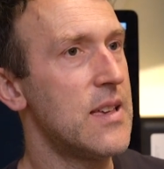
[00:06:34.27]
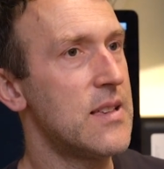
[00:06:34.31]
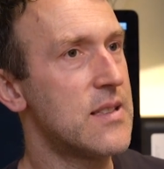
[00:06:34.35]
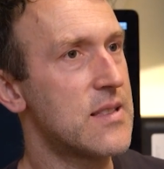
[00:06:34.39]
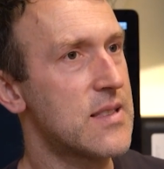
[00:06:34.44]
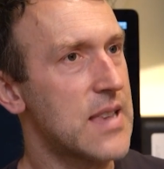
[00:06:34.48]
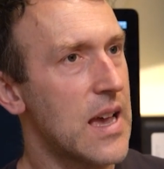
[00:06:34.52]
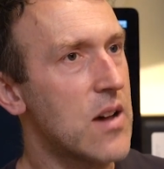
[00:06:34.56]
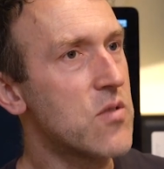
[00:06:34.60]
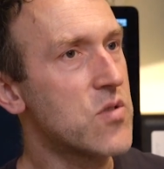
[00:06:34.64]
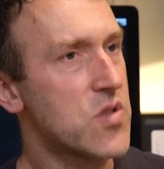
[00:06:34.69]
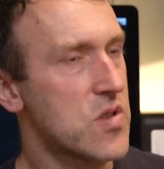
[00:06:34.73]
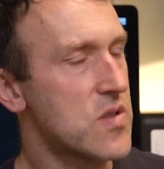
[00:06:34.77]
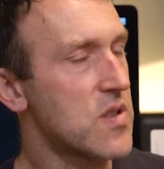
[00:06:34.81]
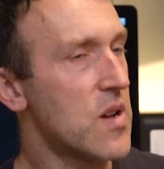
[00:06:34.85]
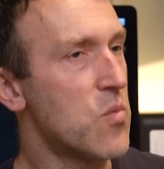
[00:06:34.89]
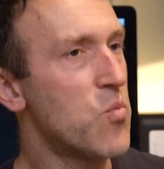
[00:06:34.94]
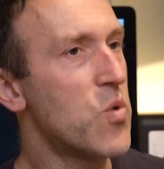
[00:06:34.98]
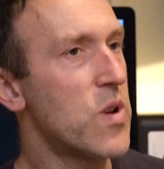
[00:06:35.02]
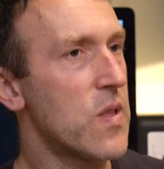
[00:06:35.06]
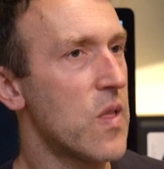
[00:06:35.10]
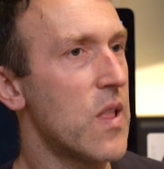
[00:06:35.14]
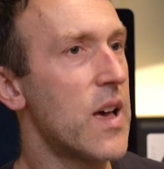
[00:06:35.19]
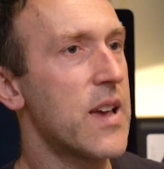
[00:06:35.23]
sounds
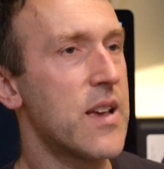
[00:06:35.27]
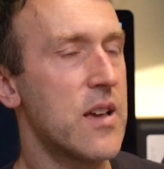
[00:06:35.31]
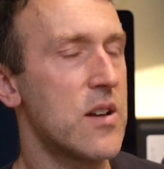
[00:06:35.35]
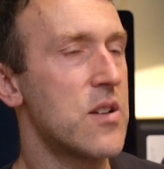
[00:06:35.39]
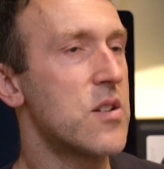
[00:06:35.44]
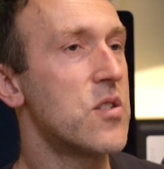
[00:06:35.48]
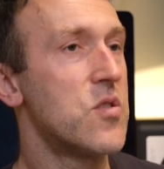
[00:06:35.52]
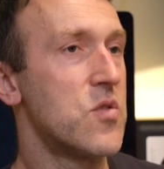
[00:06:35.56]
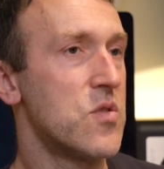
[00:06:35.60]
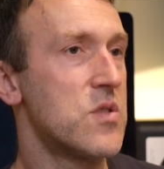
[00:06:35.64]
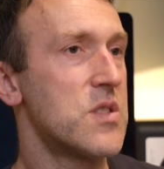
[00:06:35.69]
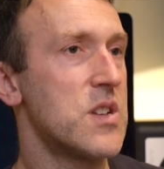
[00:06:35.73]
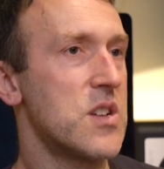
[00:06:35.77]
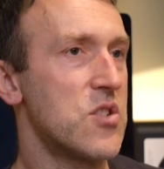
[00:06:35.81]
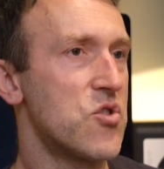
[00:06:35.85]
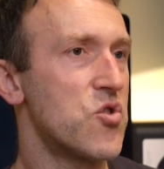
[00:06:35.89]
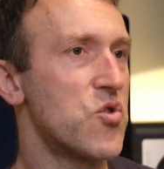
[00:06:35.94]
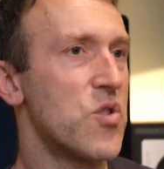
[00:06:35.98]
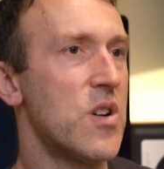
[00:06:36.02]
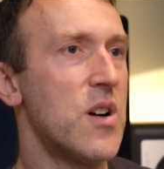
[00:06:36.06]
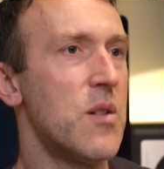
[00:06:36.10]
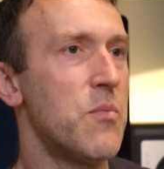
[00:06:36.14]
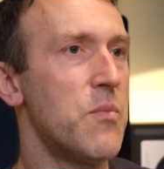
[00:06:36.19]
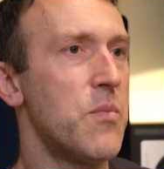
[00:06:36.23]
somewhat like an acoustic
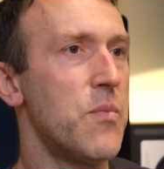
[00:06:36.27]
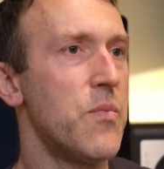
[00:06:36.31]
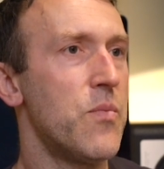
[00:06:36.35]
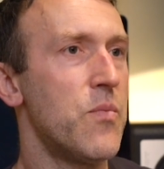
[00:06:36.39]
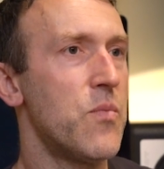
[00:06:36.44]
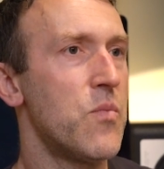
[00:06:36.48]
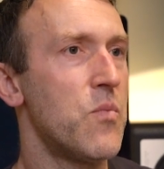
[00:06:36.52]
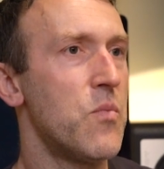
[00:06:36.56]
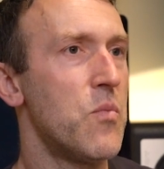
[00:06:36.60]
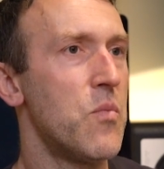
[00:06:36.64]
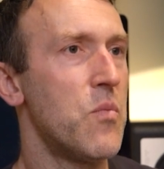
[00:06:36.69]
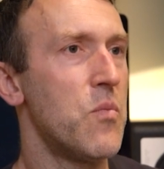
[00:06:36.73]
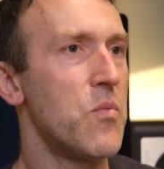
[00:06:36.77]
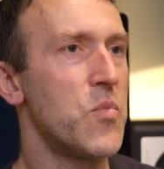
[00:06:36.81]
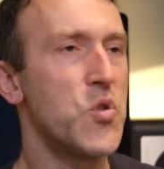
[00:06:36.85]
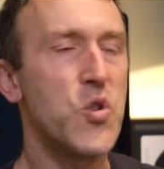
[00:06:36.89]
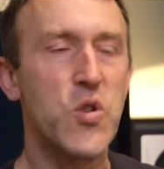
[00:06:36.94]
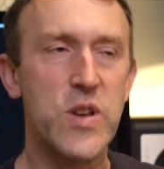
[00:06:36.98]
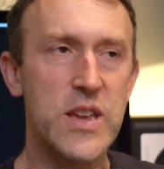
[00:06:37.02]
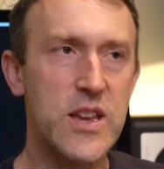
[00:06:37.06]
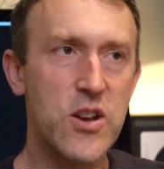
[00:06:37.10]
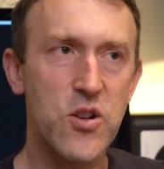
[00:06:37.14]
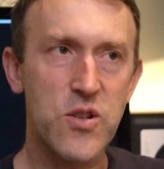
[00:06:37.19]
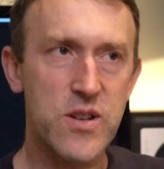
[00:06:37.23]
drum.
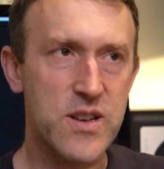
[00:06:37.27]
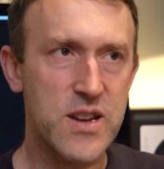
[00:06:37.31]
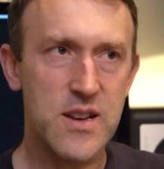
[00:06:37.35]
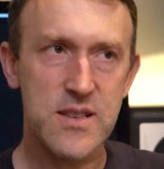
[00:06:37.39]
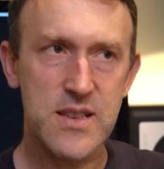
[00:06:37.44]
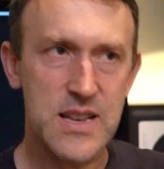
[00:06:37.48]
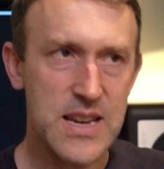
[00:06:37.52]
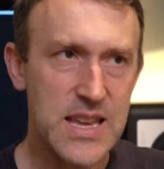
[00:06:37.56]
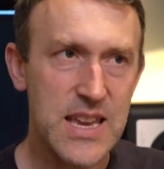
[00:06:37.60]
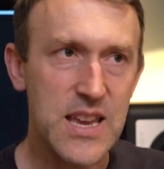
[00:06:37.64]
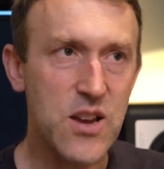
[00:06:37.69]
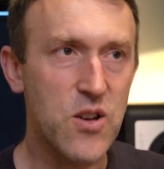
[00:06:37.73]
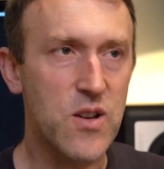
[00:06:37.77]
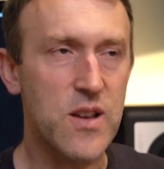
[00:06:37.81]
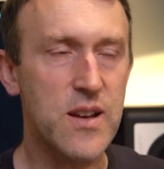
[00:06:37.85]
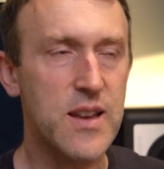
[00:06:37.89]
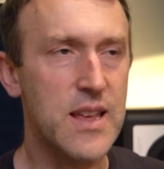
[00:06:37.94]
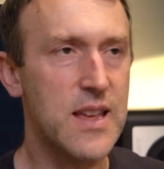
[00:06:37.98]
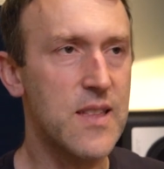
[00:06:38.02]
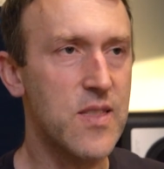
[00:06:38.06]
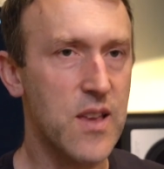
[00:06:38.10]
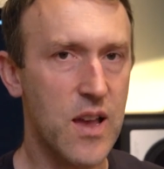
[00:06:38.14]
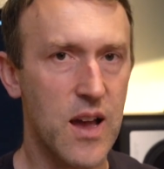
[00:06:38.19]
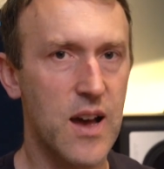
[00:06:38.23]
Your ear doesn't hear
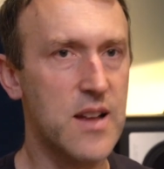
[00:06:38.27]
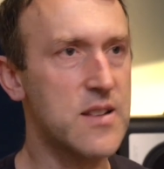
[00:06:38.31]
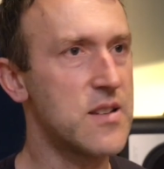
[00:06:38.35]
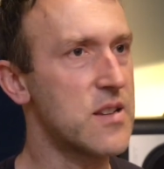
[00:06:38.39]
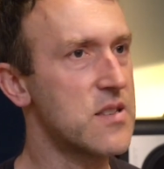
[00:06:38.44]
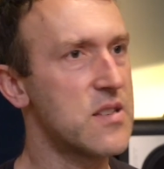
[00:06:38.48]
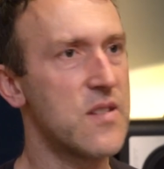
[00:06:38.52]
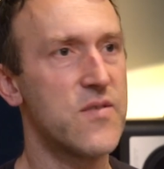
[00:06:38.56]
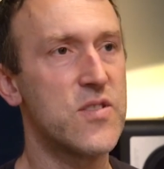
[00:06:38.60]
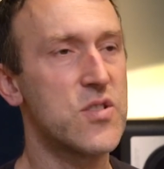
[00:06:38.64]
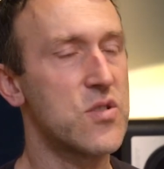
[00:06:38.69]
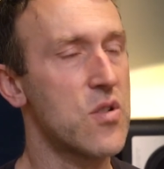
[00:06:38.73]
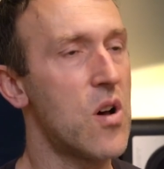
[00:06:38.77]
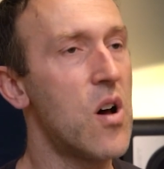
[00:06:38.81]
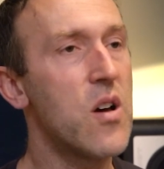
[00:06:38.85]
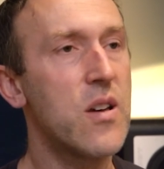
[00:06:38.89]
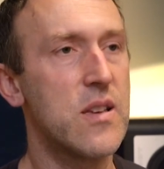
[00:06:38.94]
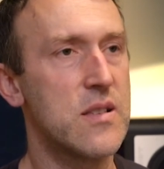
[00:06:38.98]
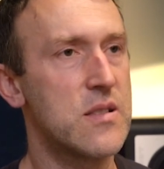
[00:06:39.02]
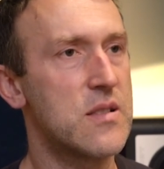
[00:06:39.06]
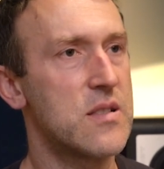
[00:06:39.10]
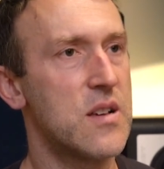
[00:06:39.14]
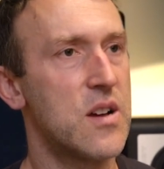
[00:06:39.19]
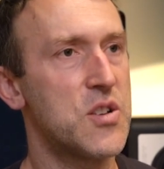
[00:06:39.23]
it in the context of a
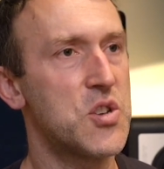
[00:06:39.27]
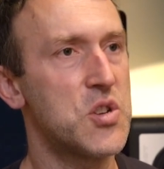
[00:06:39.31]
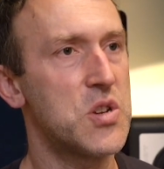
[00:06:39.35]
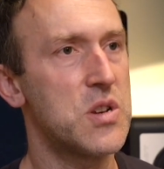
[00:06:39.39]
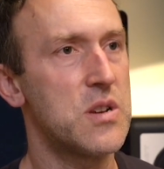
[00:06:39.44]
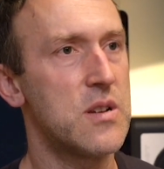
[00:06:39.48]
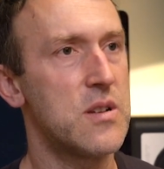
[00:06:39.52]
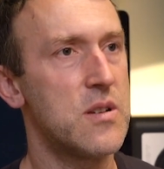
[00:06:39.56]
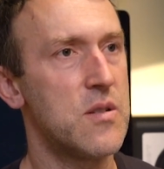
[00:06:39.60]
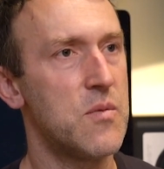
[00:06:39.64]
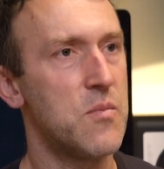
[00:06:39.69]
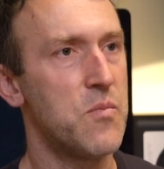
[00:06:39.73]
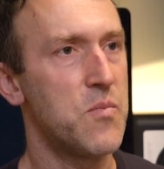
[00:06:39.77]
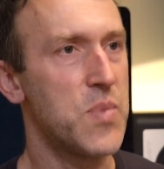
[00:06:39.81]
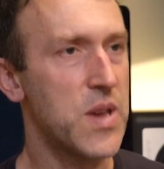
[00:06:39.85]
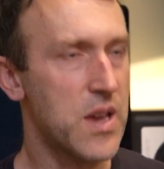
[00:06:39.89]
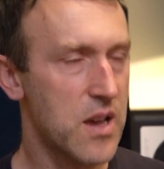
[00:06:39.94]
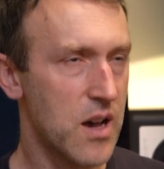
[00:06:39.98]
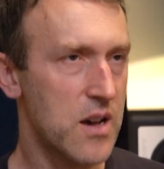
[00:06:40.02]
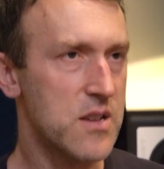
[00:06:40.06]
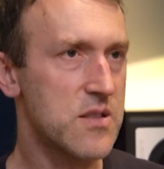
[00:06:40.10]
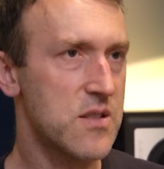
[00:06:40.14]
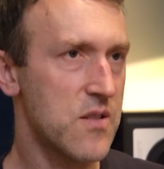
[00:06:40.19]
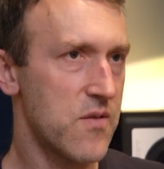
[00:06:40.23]
song as such
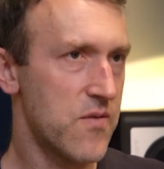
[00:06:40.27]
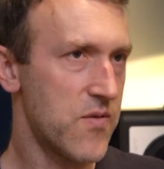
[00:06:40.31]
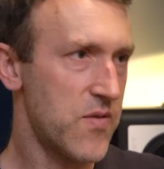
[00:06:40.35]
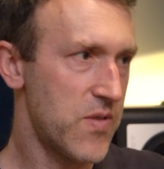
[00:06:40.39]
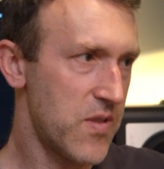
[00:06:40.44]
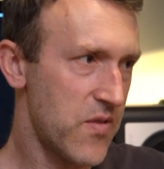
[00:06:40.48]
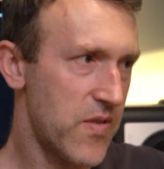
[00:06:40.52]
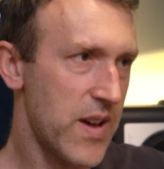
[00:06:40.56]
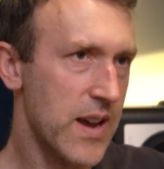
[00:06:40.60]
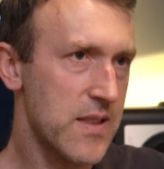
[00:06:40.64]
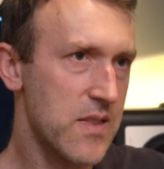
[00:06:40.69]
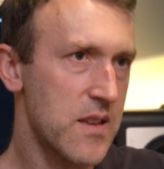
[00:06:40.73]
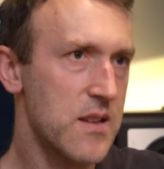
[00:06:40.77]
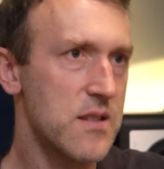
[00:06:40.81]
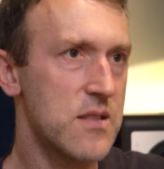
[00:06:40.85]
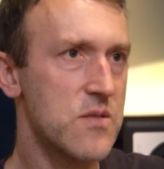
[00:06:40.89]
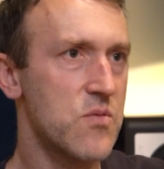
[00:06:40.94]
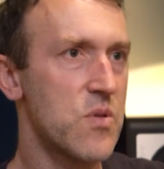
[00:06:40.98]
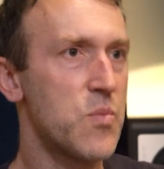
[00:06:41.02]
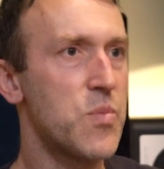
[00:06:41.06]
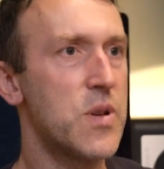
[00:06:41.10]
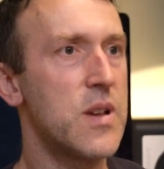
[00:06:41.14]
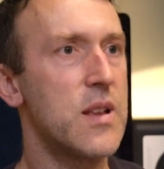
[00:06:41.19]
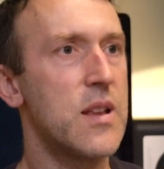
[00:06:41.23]
because of the fact that
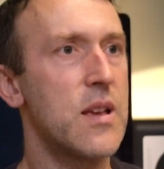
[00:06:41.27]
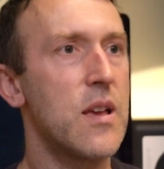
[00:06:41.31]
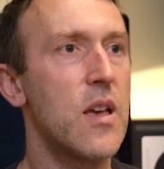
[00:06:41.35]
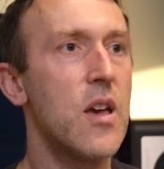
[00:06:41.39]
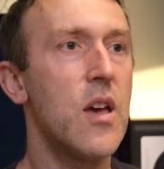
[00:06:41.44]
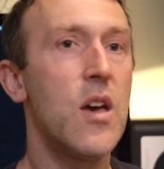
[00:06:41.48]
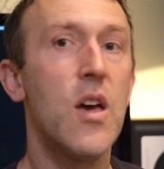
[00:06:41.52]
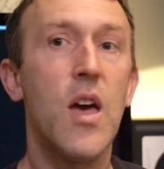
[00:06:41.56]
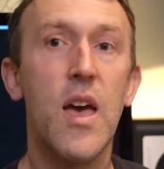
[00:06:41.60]
it's repeating.